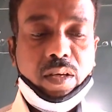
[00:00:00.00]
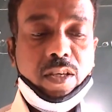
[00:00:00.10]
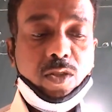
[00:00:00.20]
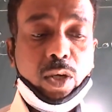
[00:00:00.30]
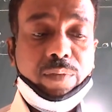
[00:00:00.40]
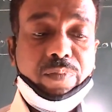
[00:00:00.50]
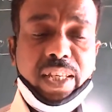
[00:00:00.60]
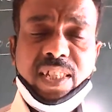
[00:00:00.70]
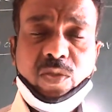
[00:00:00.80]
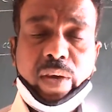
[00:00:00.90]
So in
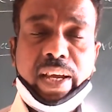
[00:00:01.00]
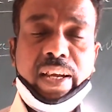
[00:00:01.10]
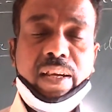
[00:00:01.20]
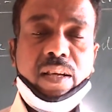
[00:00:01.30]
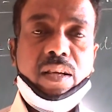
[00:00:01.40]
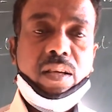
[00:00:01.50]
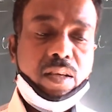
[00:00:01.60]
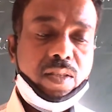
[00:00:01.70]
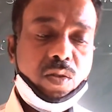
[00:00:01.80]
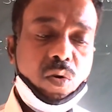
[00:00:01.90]
this way,
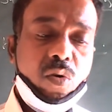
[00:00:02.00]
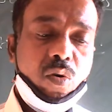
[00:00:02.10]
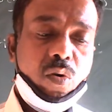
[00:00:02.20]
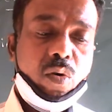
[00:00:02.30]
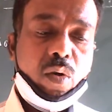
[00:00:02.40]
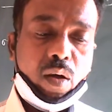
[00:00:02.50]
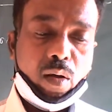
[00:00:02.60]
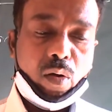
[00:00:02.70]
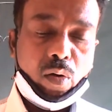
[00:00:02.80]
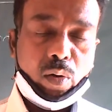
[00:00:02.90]

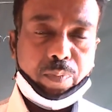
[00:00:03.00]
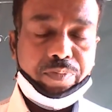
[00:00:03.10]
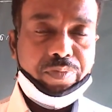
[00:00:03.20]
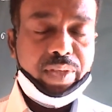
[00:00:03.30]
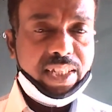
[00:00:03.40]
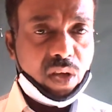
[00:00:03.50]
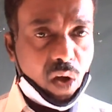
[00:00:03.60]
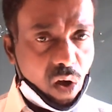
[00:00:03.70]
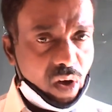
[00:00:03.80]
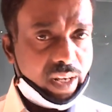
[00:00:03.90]
so these
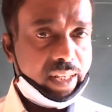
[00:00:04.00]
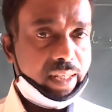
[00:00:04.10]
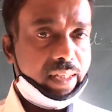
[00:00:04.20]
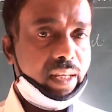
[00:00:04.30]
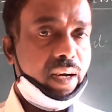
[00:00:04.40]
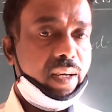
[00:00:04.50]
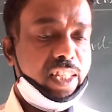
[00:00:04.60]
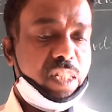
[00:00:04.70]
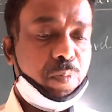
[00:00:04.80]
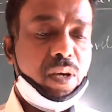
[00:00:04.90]
are the
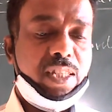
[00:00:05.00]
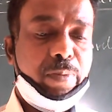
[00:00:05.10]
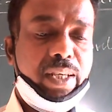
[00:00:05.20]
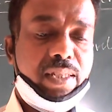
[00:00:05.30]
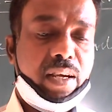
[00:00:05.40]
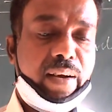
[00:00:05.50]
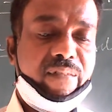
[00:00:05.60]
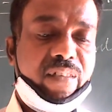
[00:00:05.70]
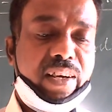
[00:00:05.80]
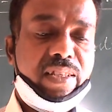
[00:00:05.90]
responsibilities and
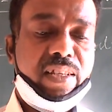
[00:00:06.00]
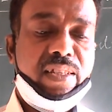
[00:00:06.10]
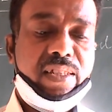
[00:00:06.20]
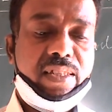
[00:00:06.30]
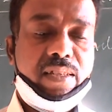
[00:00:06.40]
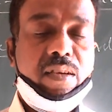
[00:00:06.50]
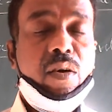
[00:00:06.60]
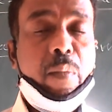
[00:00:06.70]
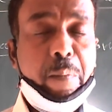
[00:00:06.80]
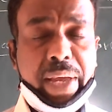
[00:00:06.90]
functions
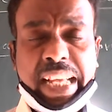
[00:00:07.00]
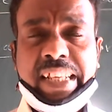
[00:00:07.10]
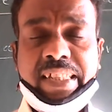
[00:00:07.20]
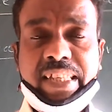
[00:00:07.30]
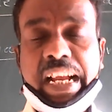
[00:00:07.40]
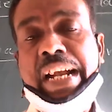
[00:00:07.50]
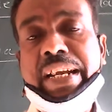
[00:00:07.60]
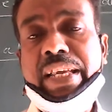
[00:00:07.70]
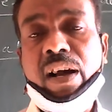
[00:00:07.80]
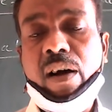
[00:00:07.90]
makes
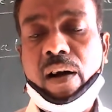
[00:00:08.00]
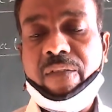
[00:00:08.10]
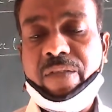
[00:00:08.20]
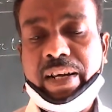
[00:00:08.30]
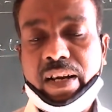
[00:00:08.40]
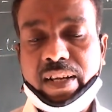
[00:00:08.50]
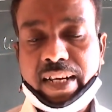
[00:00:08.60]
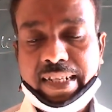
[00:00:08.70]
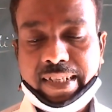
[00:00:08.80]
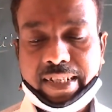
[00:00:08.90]
India a federal country.